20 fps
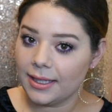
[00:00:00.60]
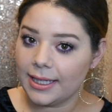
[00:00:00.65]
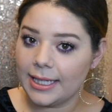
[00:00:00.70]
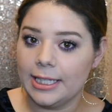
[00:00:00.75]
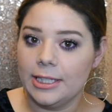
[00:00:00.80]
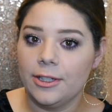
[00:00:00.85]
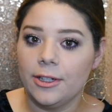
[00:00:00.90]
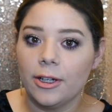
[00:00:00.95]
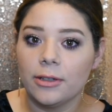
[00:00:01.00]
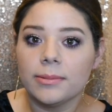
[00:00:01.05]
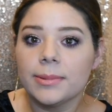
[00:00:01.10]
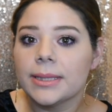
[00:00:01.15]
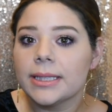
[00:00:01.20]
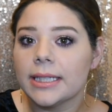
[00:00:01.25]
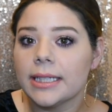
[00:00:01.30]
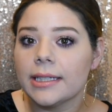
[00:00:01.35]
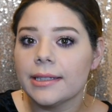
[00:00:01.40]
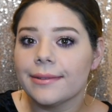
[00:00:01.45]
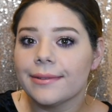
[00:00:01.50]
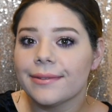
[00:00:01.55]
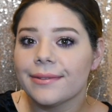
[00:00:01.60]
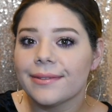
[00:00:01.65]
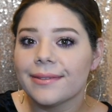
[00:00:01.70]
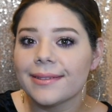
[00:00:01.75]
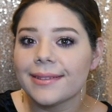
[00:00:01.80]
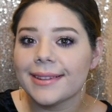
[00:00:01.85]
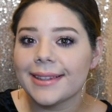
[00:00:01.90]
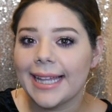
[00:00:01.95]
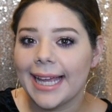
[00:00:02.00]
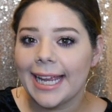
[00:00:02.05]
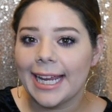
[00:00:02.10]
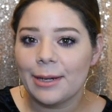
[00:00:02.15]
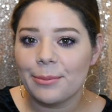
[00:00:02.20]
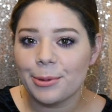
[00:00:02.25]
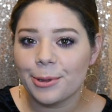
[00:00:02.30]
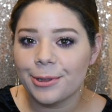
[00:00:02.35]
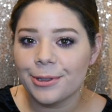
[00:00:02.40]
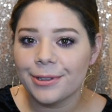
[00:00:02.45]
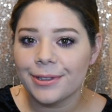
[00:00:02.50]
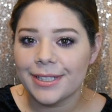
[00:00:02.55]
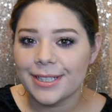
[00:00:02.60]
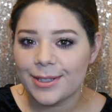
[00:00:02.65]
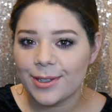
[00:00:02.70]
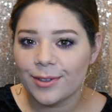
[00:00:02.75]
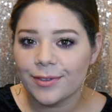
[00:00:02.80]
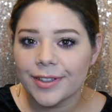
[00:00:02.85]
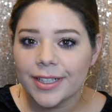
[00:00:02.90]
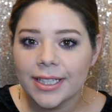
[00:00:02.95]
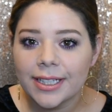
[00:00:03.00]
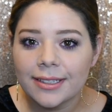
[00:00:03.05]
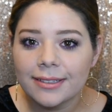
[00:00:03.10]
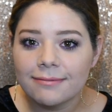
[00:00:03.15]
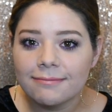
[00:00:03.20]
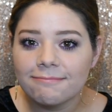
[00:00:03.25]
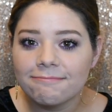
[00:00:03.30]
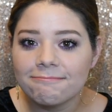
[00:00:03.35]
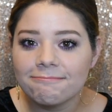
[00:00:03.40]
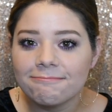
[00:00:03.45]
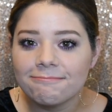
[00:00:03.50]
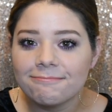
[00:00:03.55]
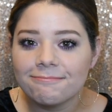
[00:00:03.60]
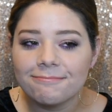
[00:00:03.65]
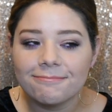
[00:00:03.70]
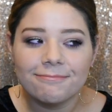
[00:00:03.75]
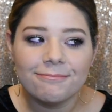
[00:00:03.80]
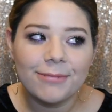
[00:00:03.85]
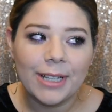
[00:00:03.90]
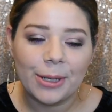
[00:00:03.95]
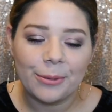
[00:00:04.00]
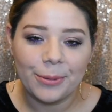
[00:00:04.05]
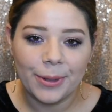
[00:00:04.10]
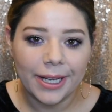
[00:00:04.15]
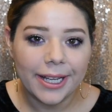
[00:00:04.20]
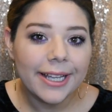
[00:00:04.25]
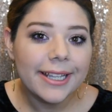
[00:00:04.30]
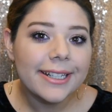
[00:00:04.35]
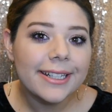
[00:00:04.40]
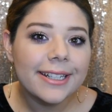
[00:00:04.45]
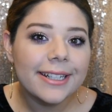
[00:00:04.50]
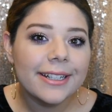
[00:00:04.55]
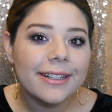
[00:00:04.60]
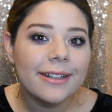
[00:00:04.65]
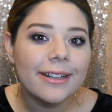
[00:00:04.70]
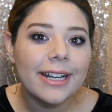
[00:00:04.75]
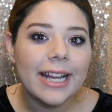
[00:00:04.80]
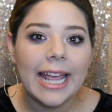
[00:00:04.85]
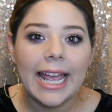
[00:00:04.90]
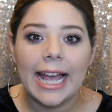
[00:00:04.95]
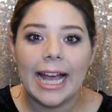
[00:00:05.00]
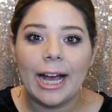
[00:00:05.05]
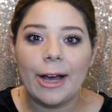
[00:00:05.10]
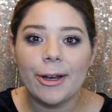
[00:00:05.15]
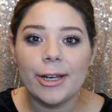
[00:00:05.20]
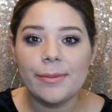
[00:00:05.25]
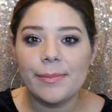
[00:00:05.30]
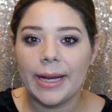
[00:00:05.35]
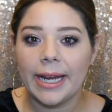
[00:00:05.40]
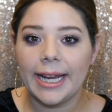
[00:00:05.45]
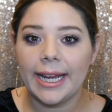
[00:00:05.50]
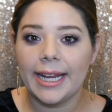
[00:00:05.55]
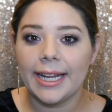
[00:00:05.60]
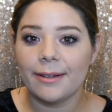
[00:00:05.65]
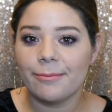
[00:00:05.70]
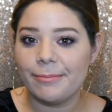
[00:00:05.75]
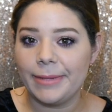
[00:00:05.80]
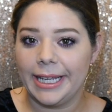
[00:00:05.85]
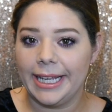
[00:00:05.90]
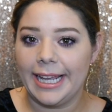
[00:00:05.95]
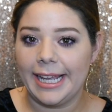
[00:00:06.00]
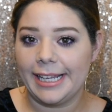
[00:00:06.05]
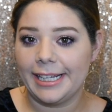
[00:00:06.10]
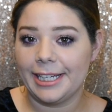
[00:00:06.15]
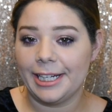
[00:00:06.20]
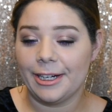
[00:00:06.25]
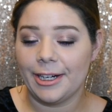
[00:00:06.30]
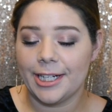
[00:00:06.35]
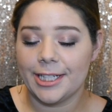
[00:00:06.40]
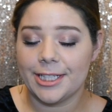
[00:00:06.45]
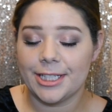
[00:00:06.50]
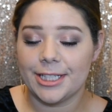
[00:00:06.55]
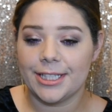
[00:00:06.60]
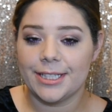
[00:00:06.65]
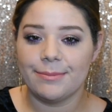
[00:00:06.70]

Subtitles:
Can you all believe that April is over? Like what? How did May get here?